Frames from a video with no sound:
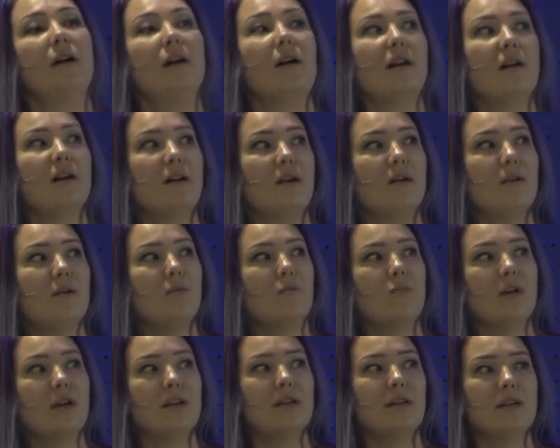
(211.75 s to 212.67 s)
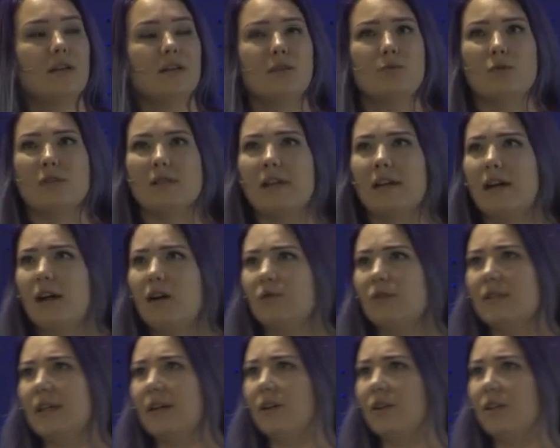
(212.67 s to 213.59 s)
when it was like
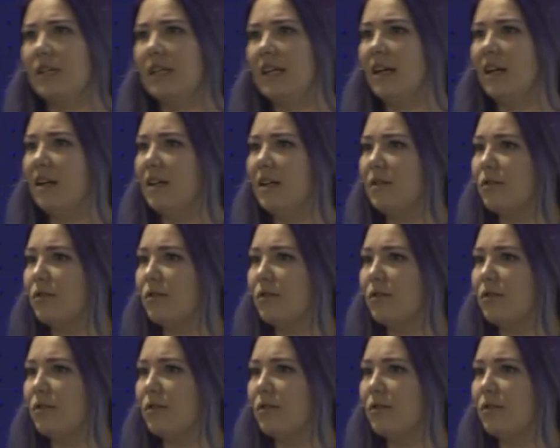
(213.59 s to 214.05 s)
our second year